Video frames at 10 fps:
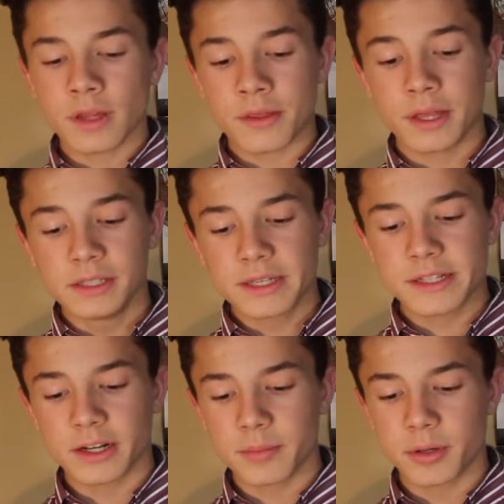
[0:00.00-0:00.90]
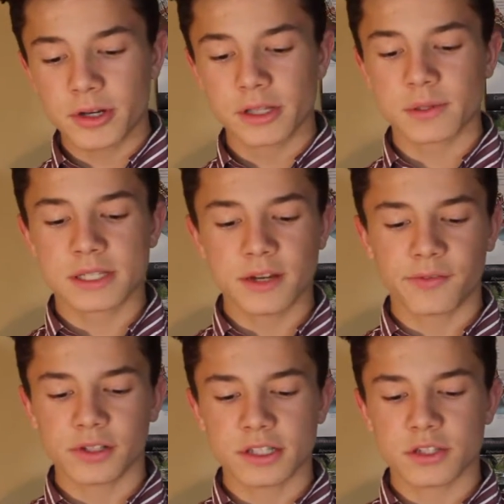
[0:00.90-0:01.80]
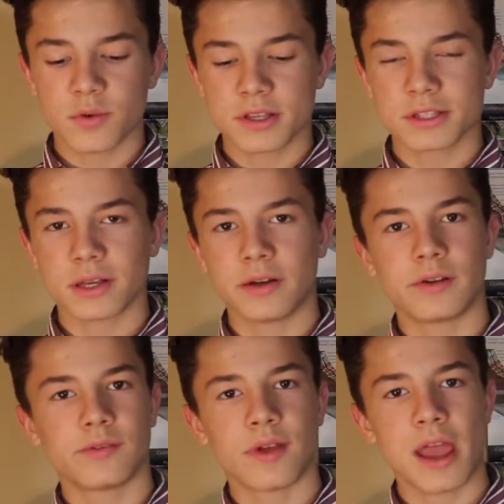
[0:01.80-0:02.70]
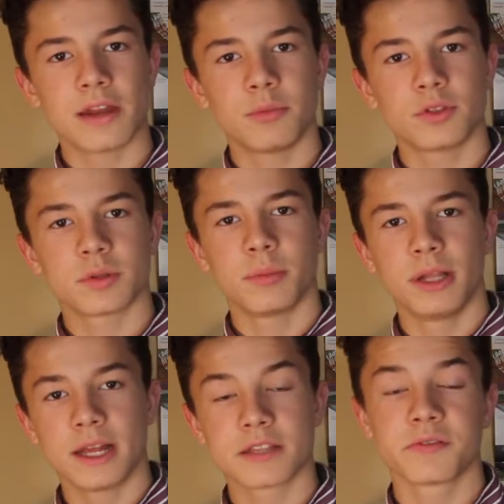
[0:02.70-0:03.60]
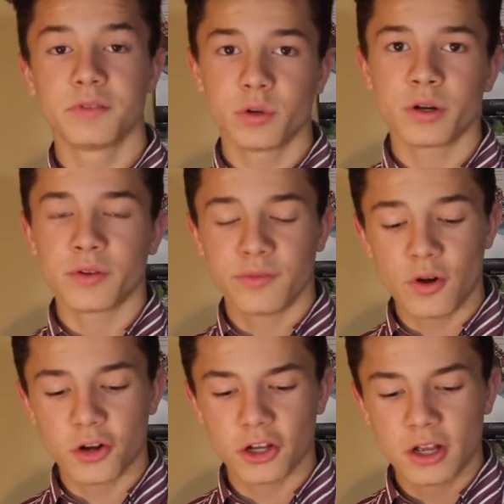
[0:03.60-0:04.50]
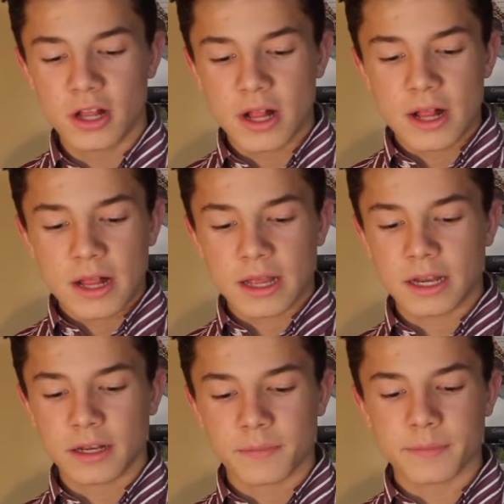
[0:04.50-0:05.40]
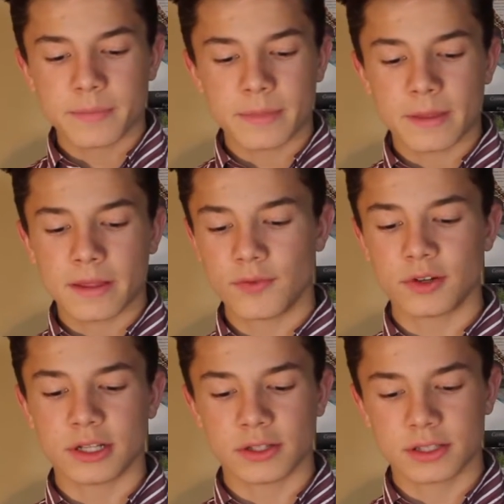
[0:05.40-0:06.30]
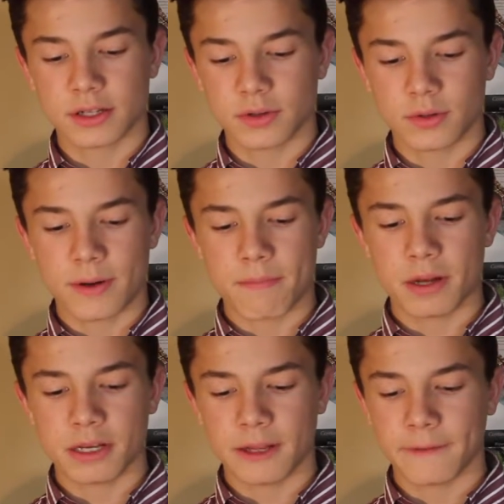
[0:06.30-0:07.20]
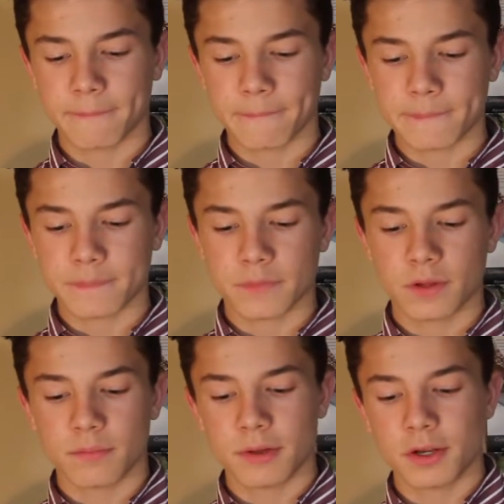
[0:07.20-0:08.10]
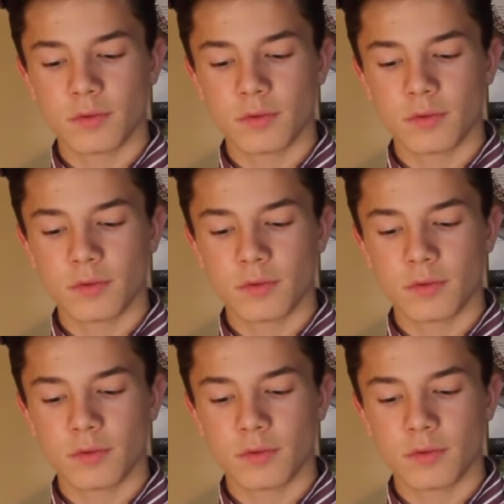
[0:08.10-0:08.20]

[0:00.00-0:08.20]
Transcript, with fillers: that in this time period there was different sorts of animals and plants, flora and fauna, in river delta or a muddy Muddy